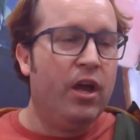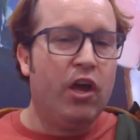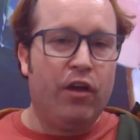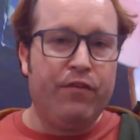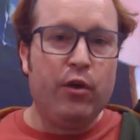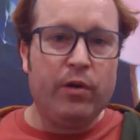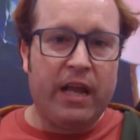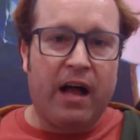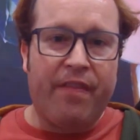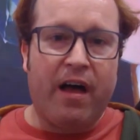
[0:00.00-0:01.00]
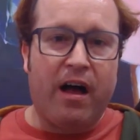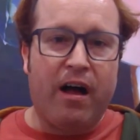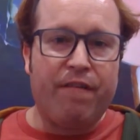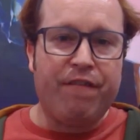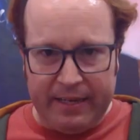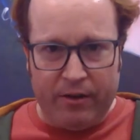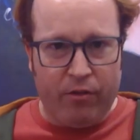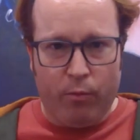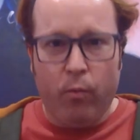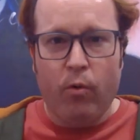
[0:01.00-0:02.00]
of you and your other half on the
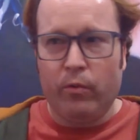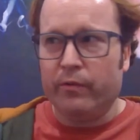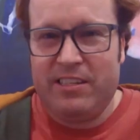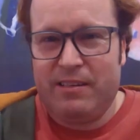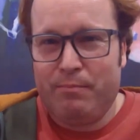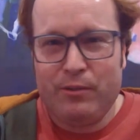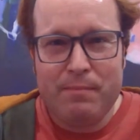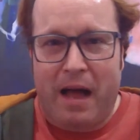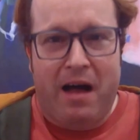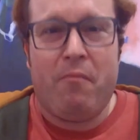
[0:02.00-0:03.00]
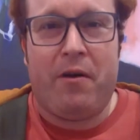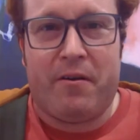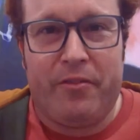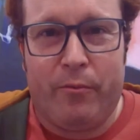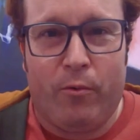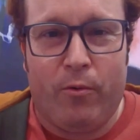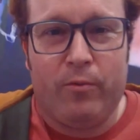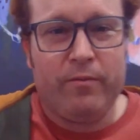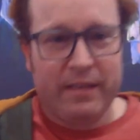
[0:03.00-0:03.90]
walls? Put some artwork on the wall.